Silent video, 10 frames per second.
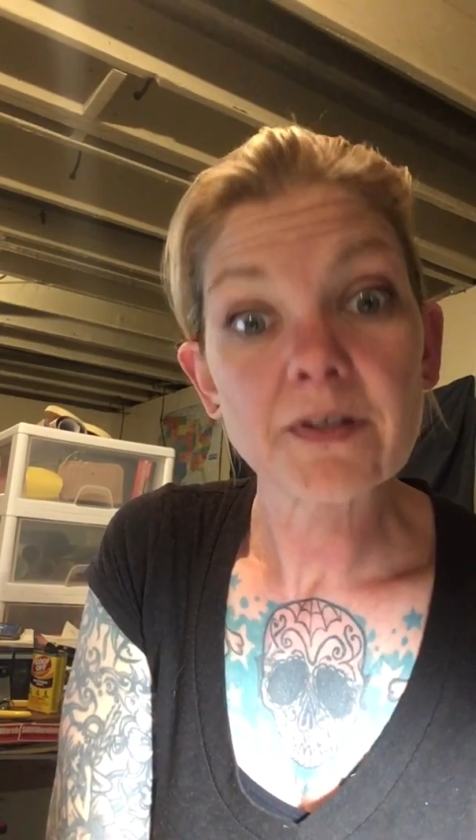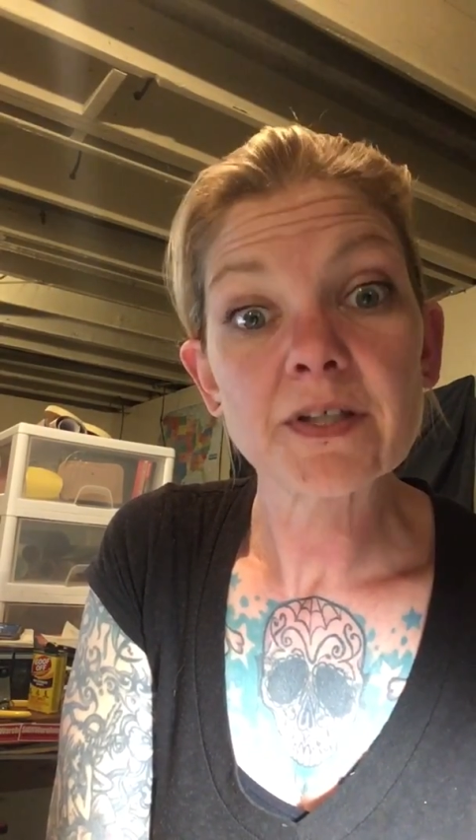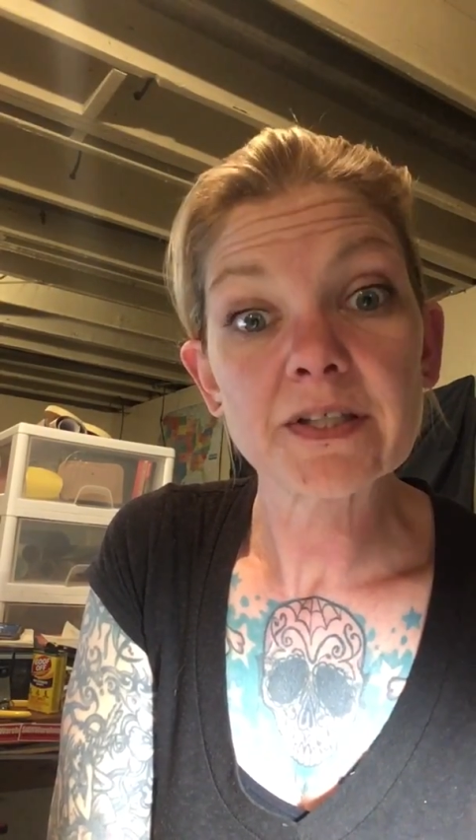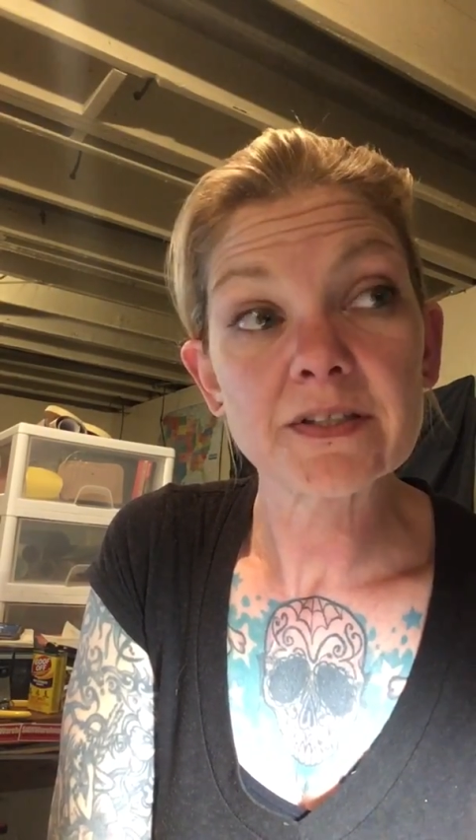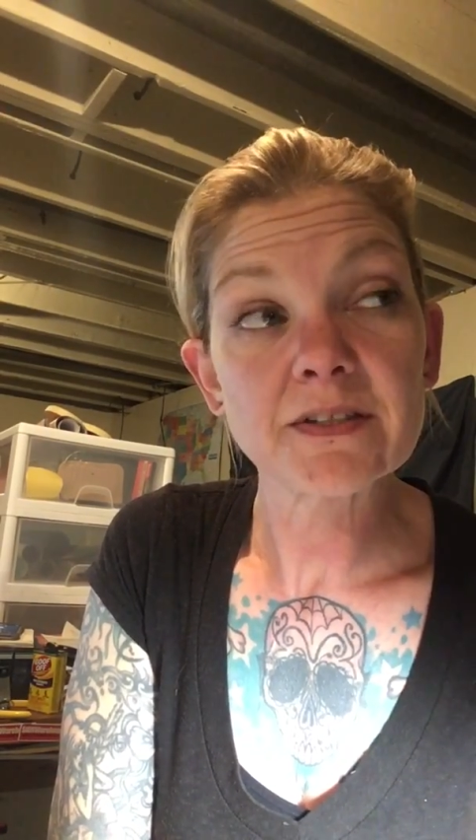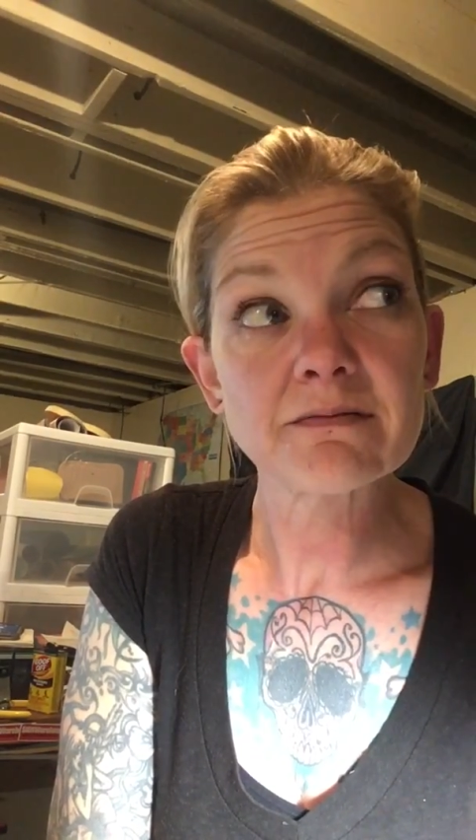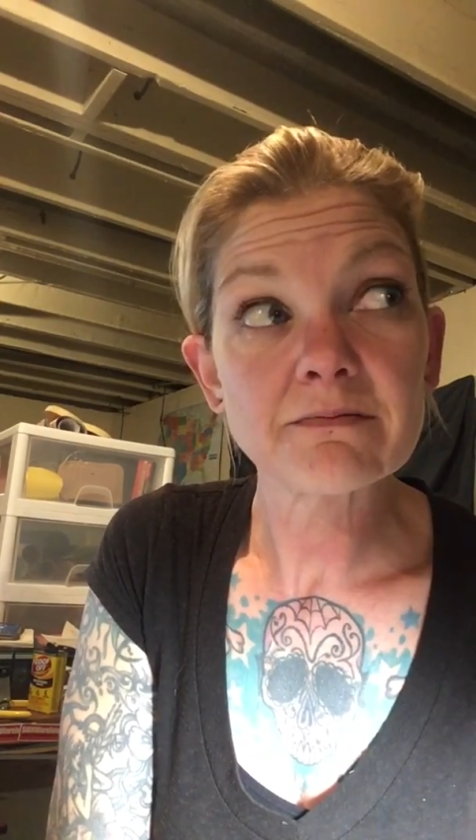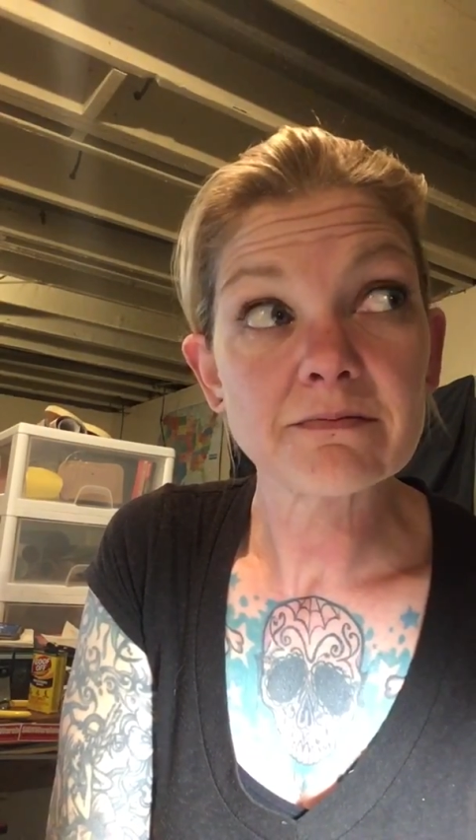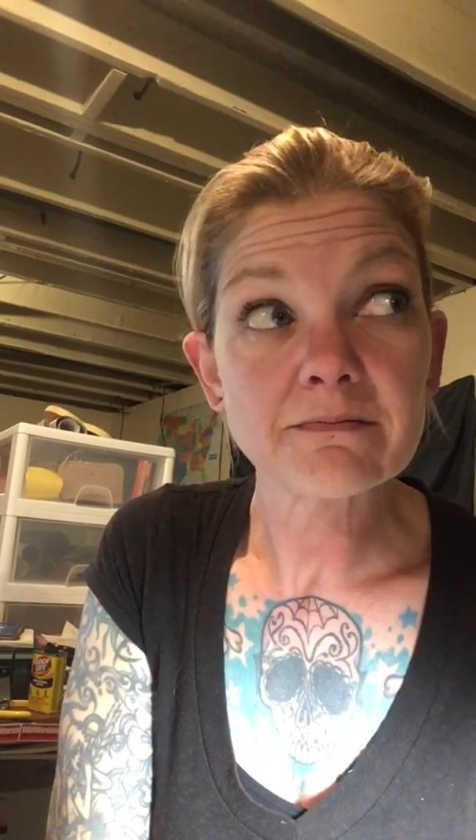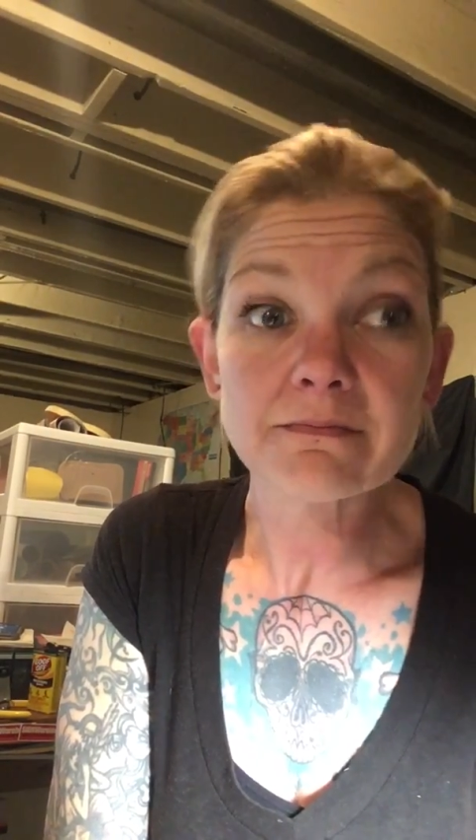because
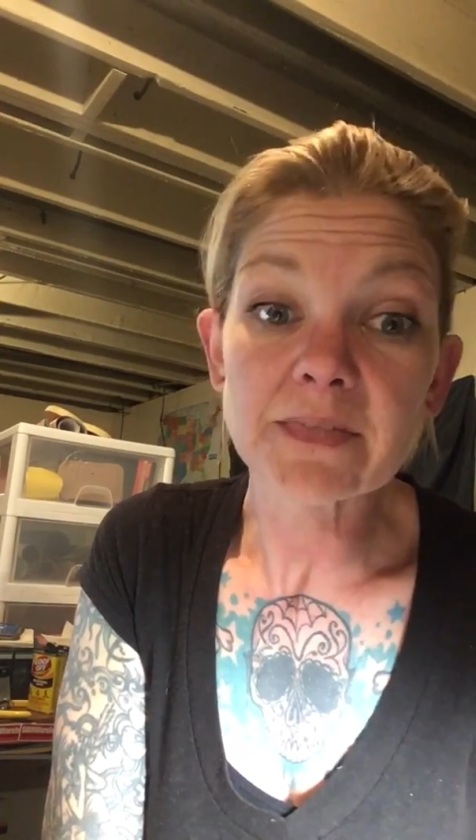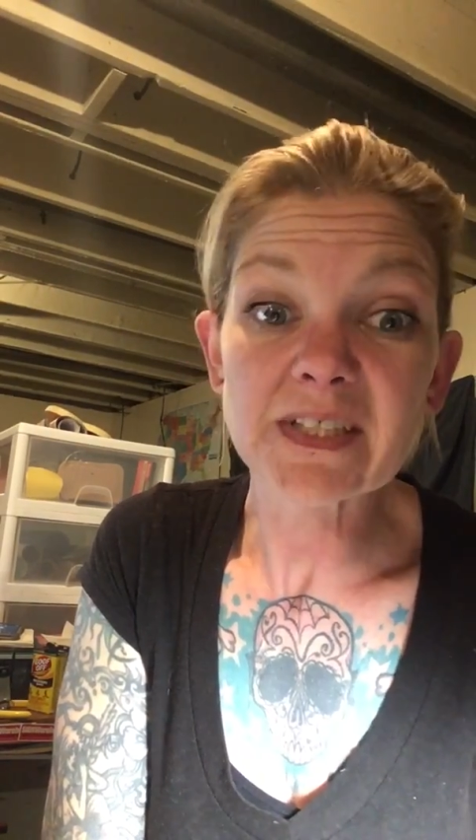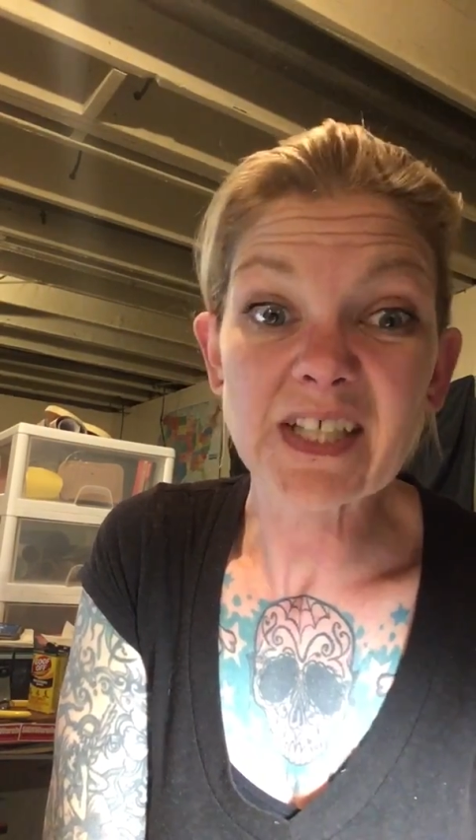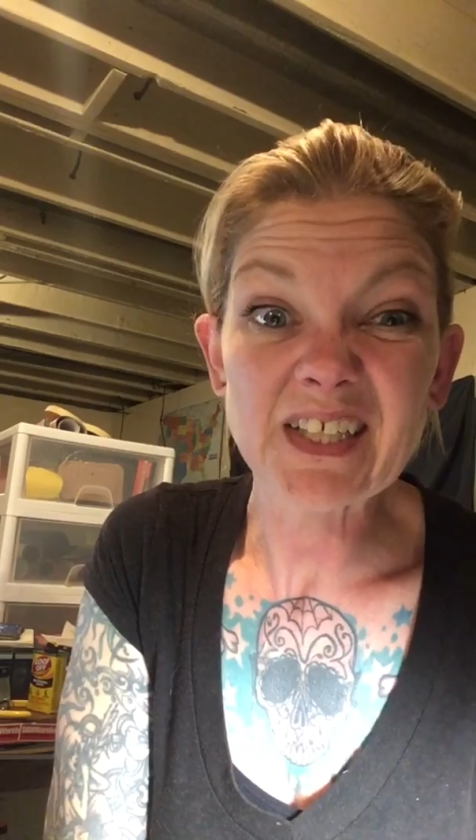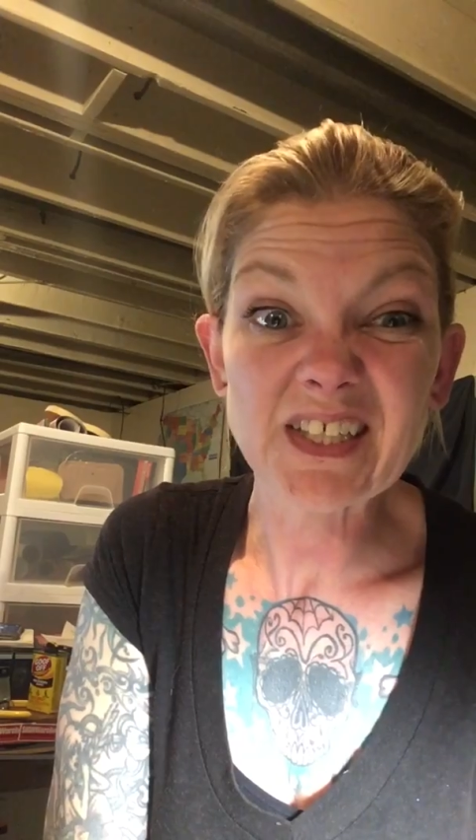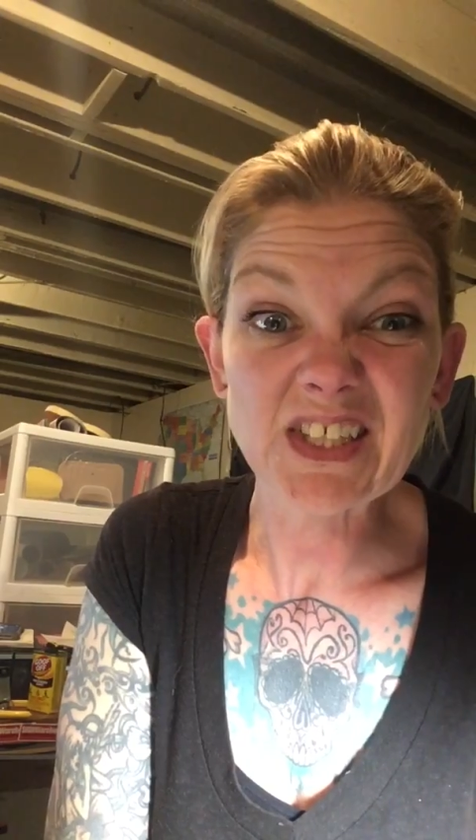it's kind of